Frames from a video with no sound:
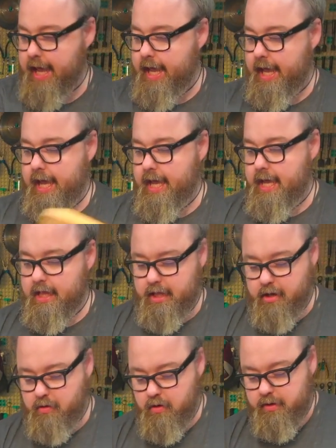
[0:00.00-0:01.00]
a
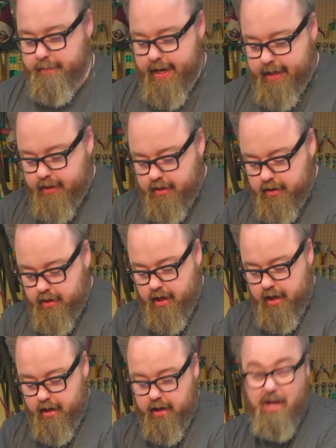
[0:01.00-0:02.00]
logo on the back,
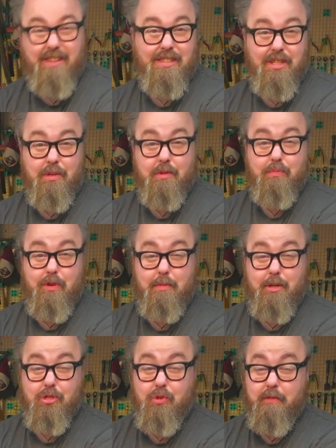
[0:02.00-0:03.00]
as I do with pretty
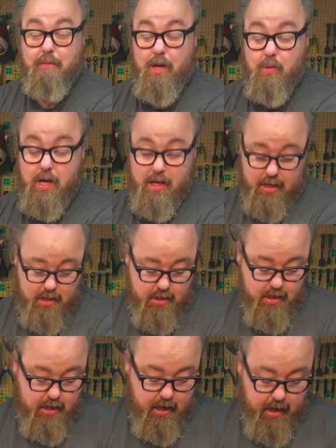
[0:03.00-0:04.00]
much all of my work.
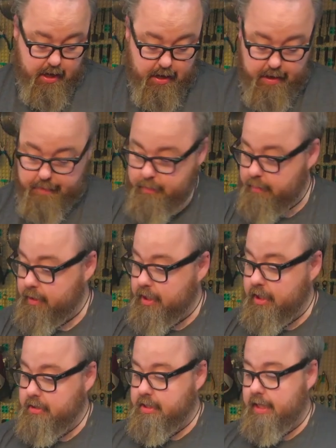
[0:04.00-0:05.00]
I'm going to
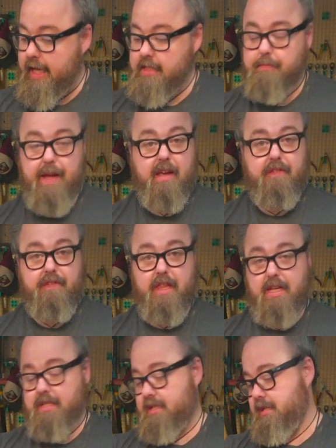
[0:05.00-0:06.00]
use the laser peg for
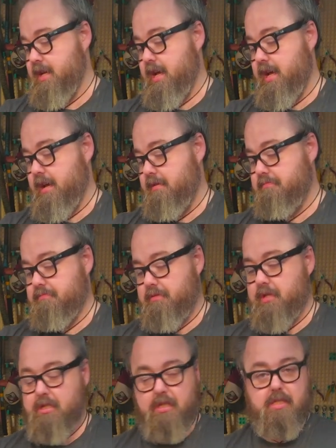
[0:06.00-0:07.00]
this,
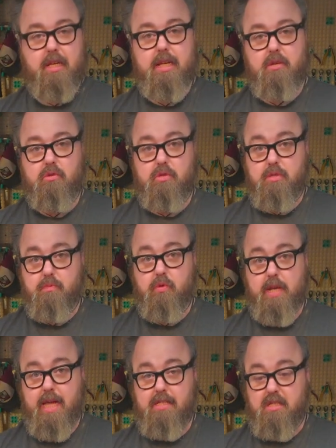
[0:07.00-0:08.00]
just a little small
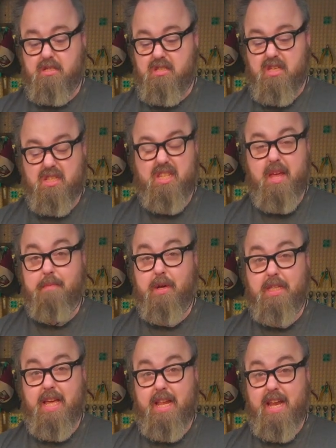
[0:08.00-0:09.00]
laser that does 10 by
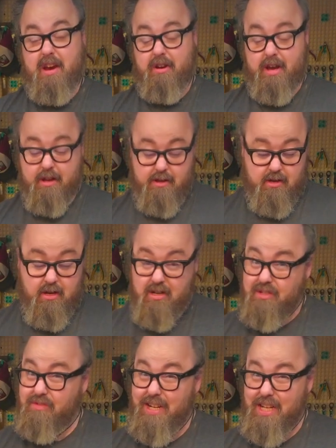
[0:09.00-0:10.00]
10 area.
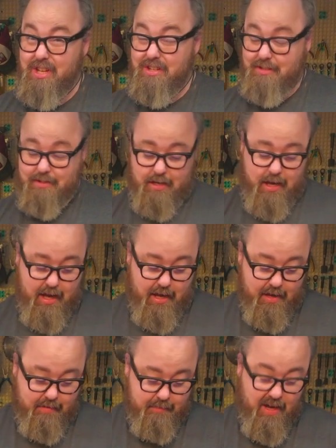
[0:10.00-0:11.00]
It's really good.
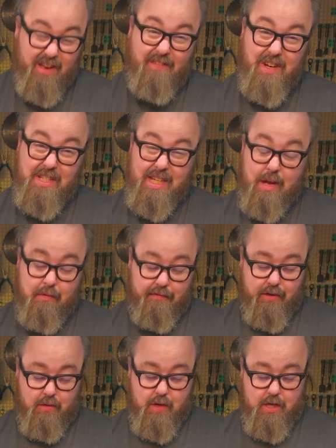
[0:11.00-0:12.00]
I advise you get one
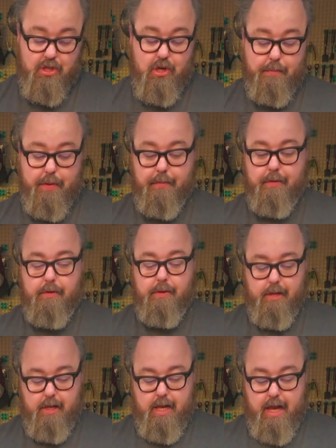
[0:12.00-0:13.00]
for your workshop.
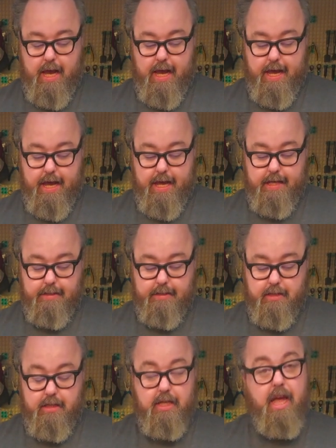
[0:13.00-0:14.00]

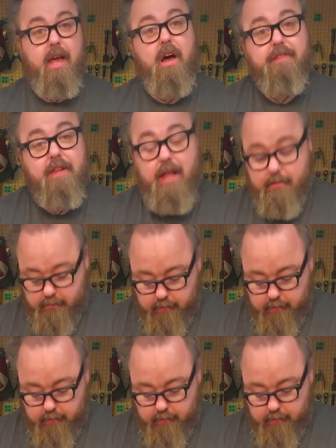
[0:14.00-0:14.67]
And yeah, after that